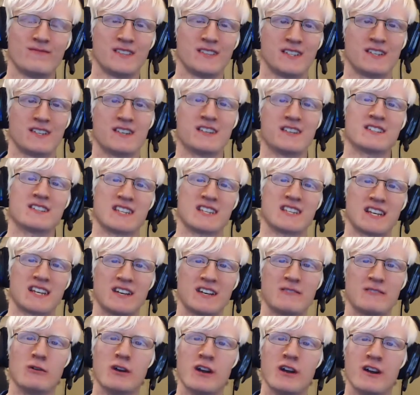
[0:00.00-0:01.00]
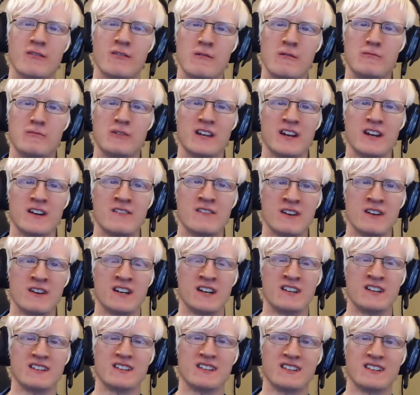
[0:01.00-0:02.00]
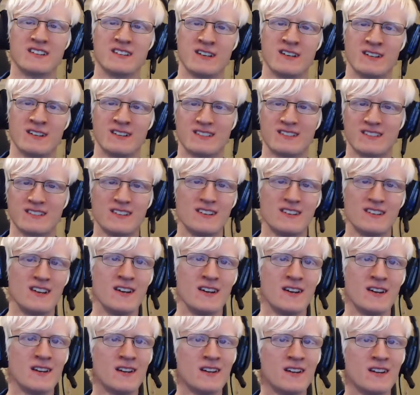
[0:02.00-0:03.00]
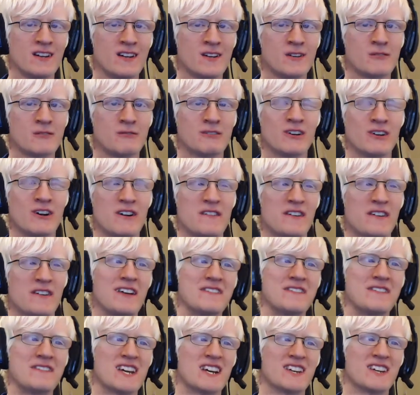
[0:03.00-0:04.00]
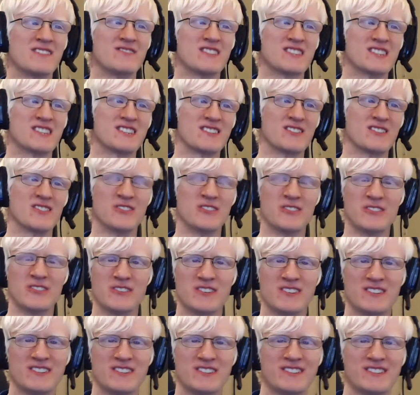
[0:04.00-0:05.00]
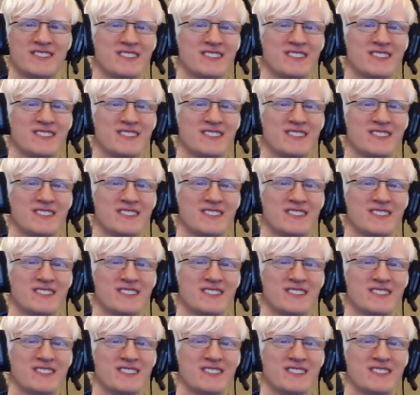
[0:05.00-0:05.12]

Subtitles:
There's like a 1 hour plane ride in Hans. We don't have enough time, so.